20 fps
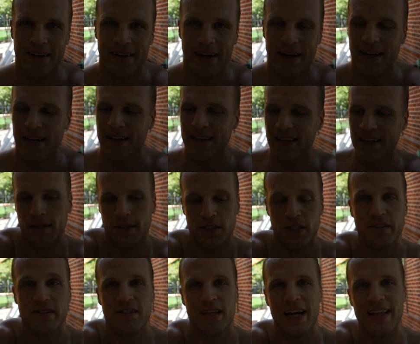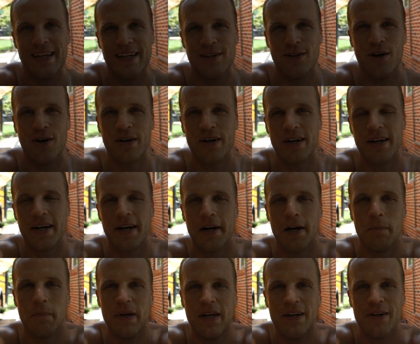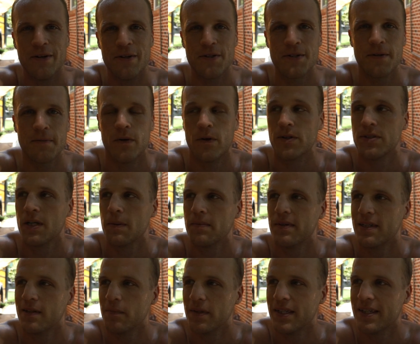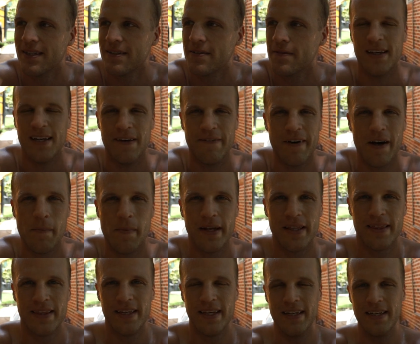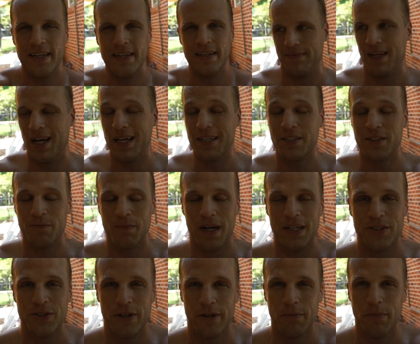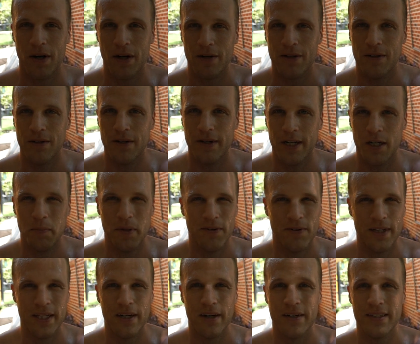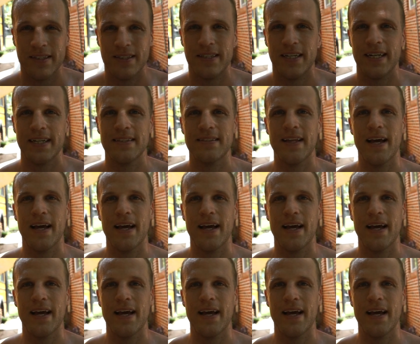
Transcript: I need like just slightly longer carabiners or something, because if I'm at the edge of my turnbuckle, it'll be really hard to take